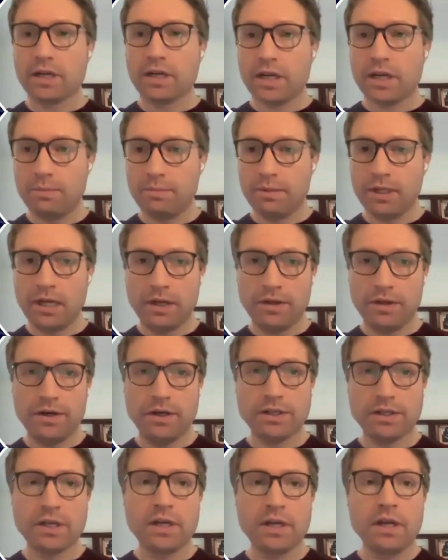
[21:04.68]
There's a couple
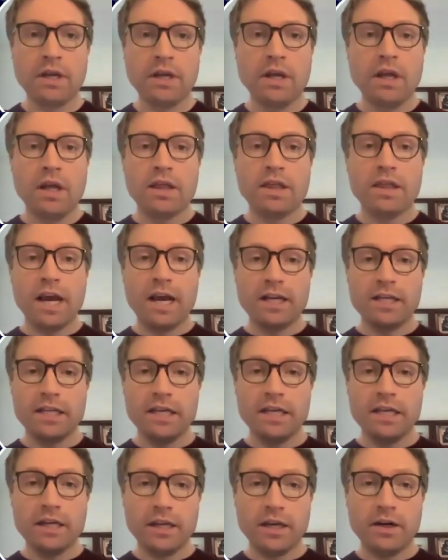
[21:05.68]
others. The
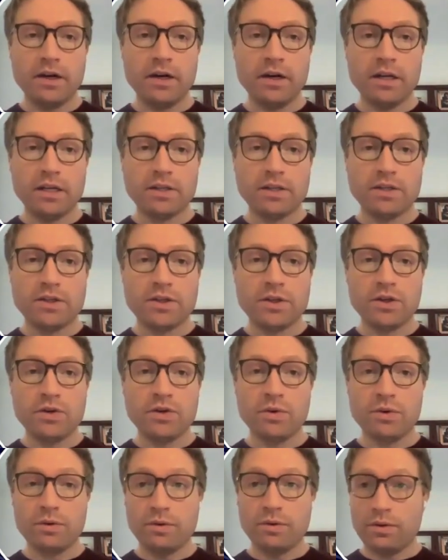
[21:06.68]
idea here is
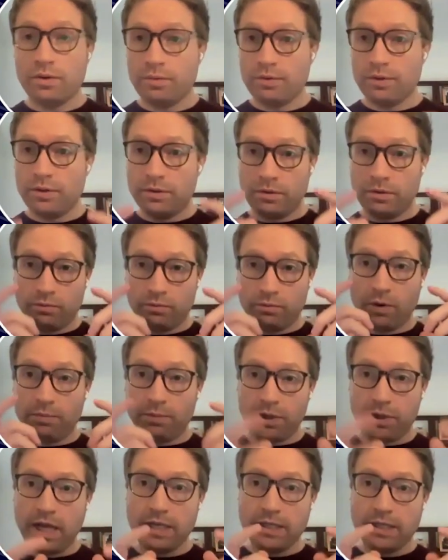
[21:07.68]
to
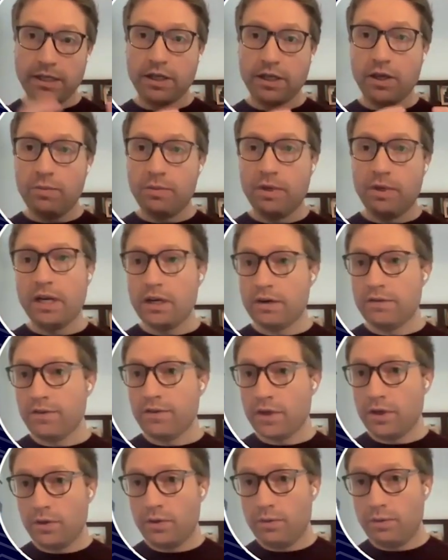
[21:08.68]
replace a human
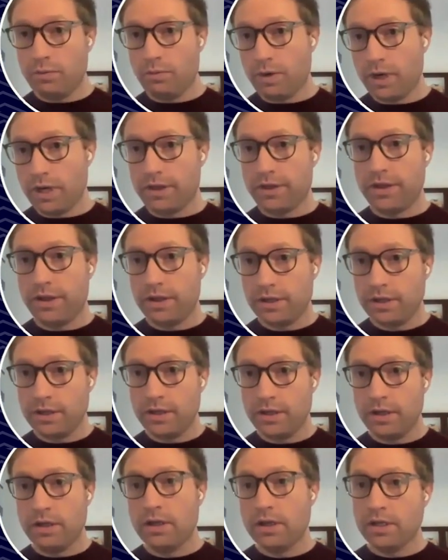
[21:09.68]
interview with
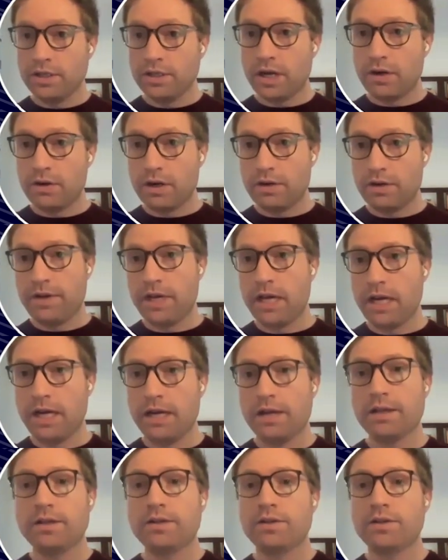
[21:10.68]
generative AI.
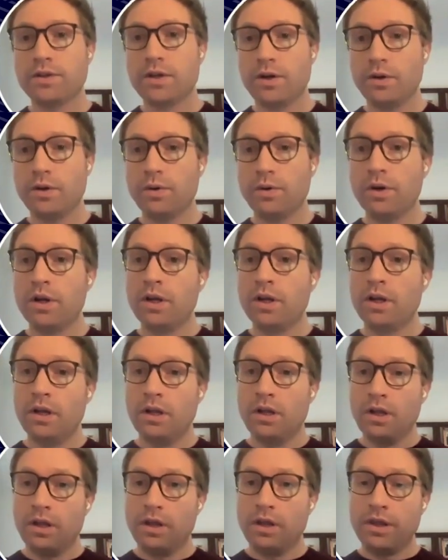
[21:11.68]
So
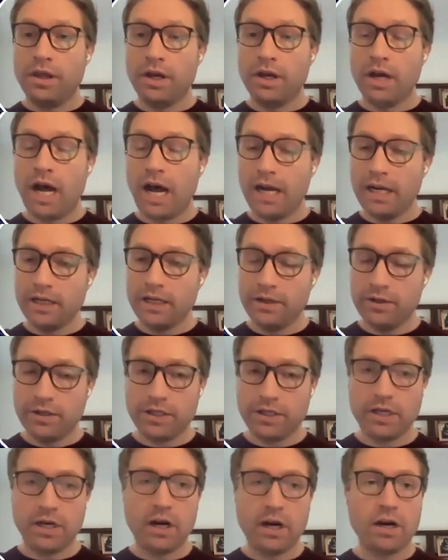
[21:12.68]
the ideal
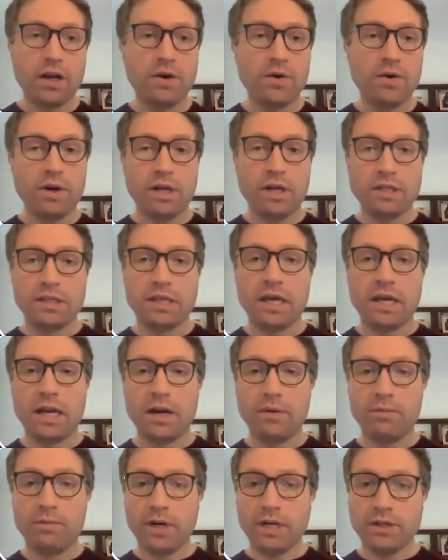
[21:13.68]
scenario is that
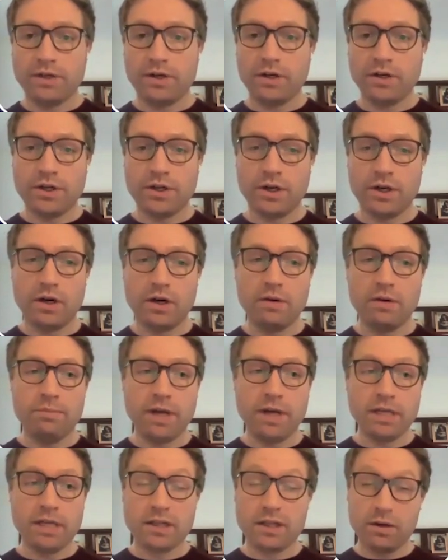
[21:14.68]
a researcher
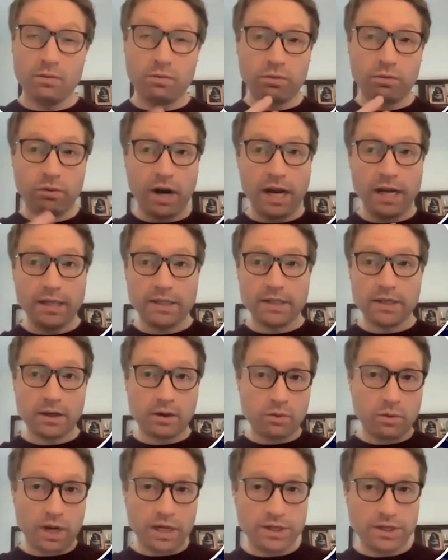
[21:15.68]
basically writes a
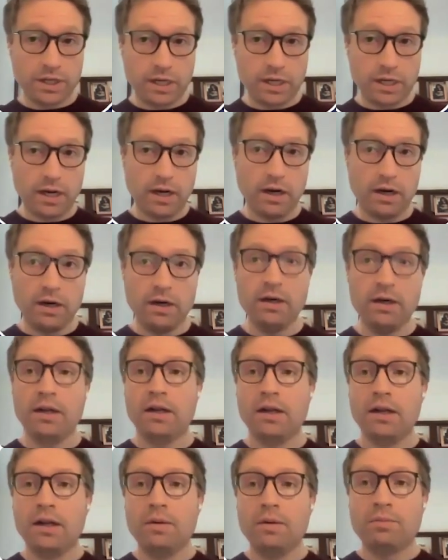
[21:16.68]
questionnaire,
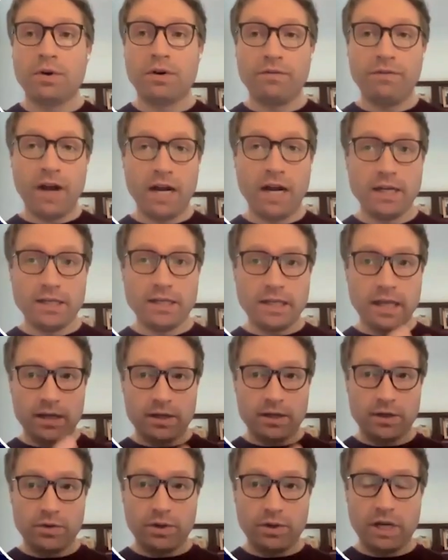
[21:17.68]
provides
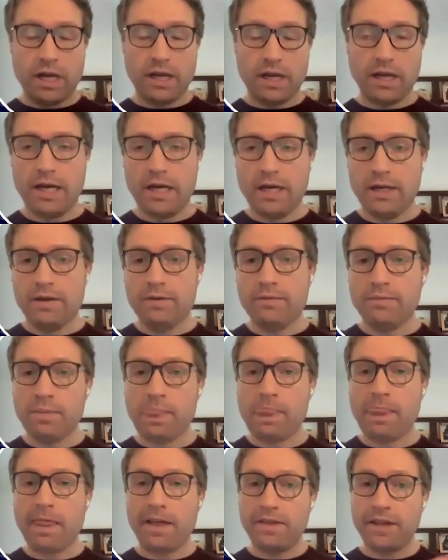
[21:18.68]
that to an AI,
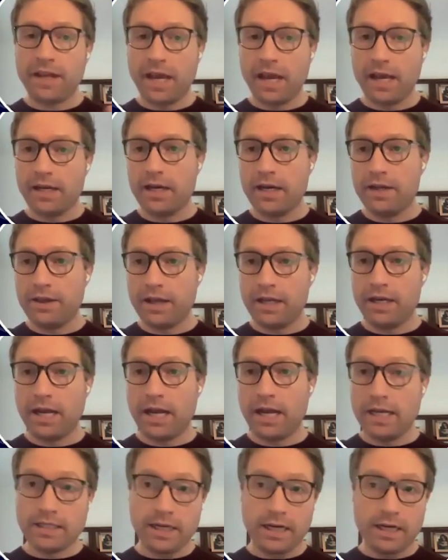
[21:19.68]
and the AI then
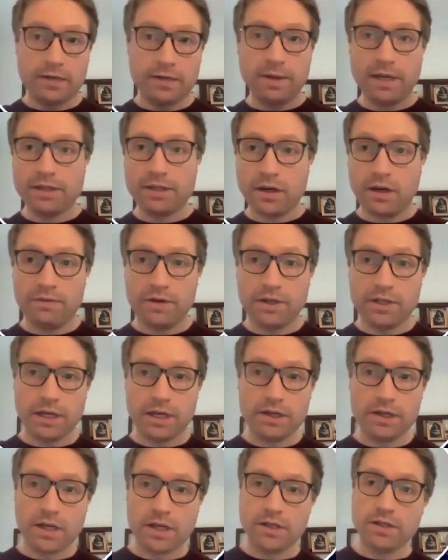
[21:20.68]
has text-based
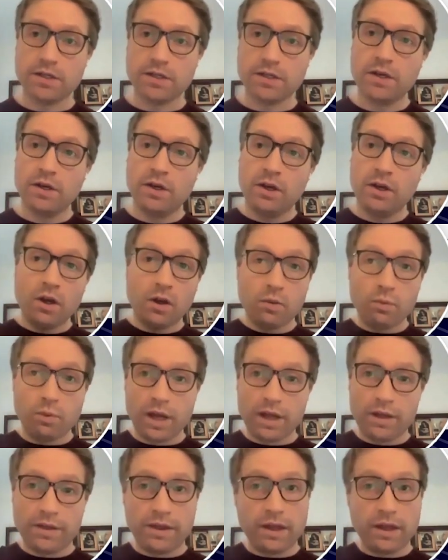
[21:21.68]
conversations
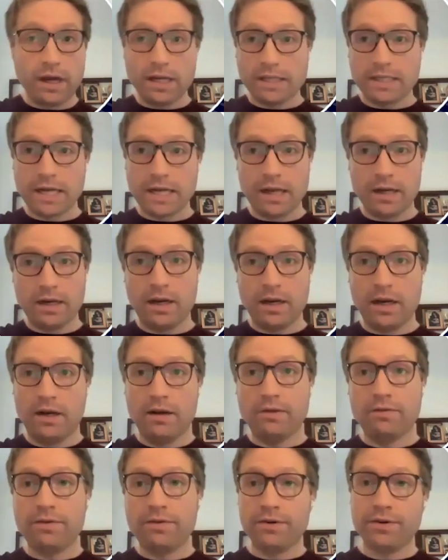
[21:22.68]
with a set
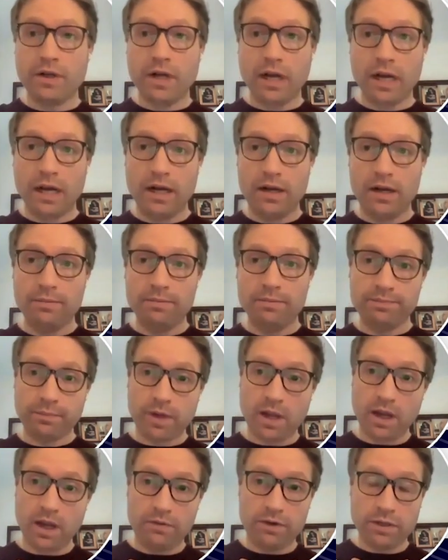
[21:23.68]
of
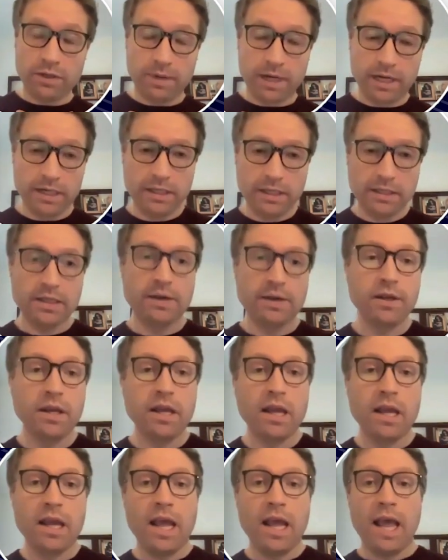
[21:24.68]
respondents
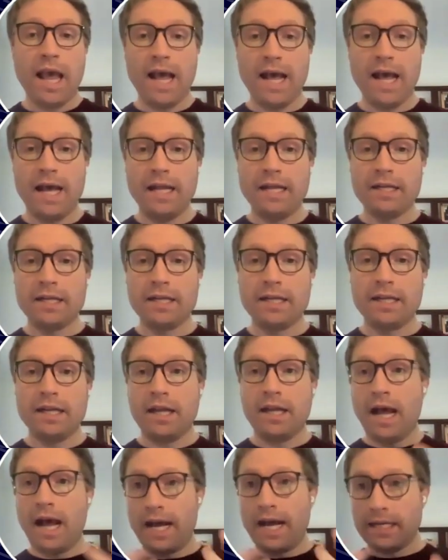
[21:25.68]
and
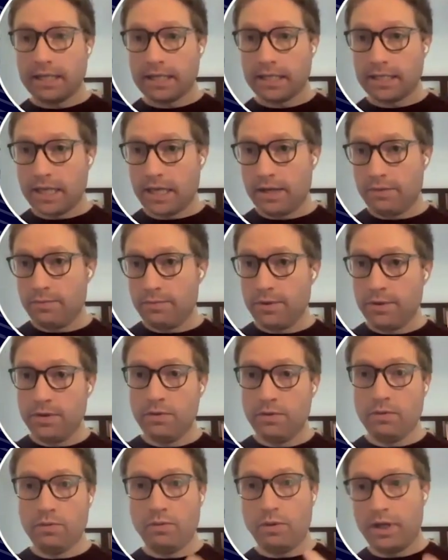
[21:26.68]
asks them
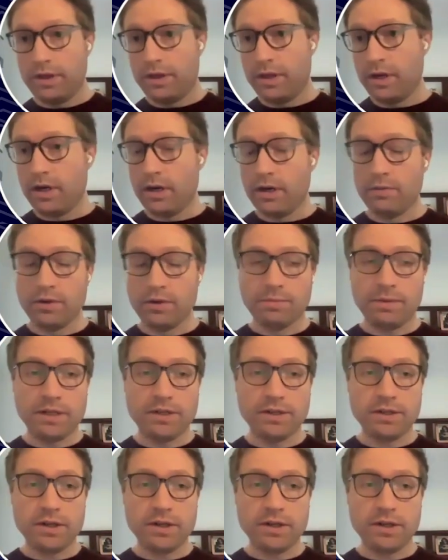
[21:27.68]
what their
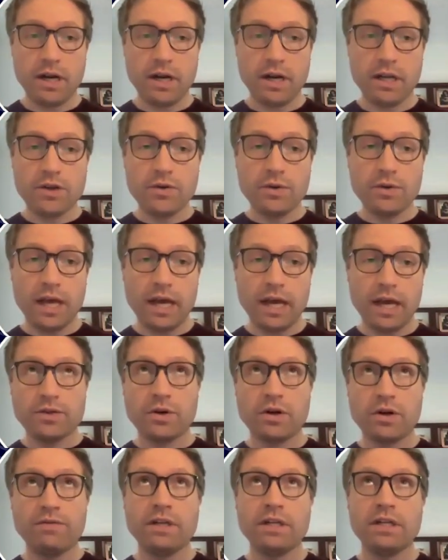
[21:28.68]
responses are, and you get
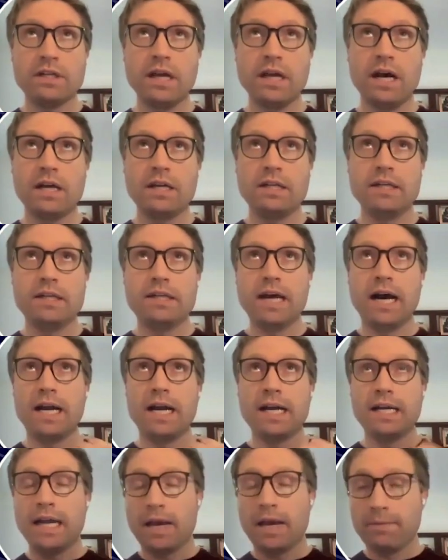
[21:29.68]
sort of a
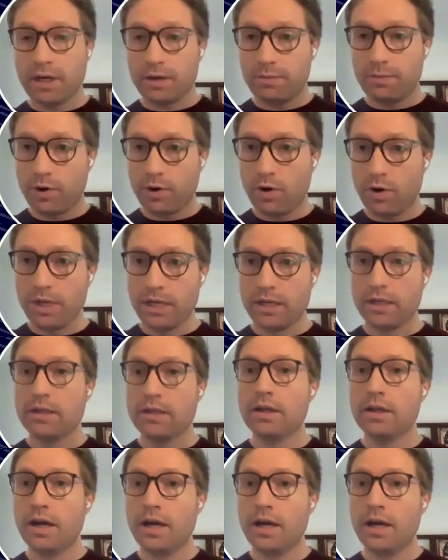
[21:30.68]
dynamic probing